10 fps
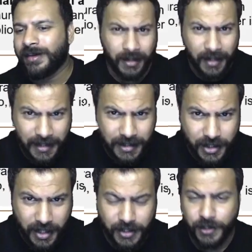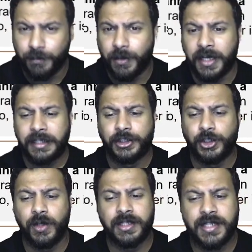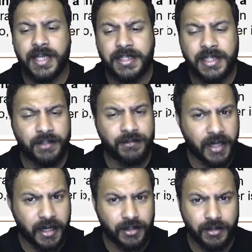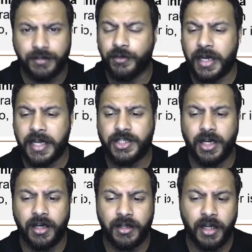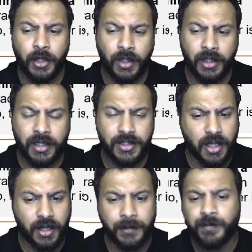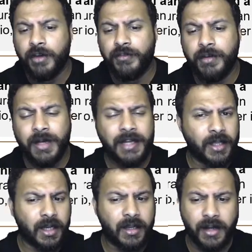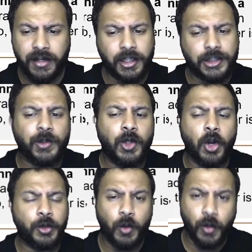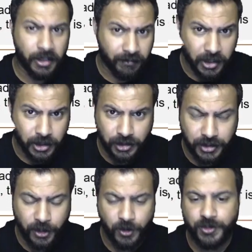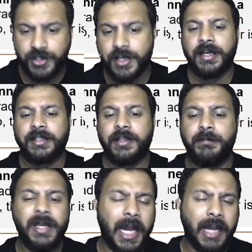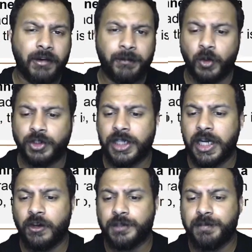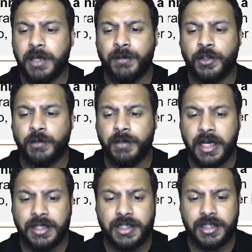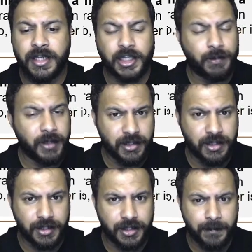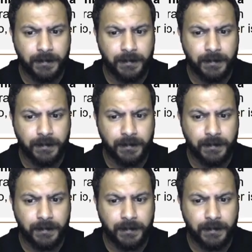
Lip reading: As stated by HUL's Executive Director for HR, Anuradha Rasdan, we believe that our careers will not grow in functional silos. The beehive approach allows people to build adjacent experiences,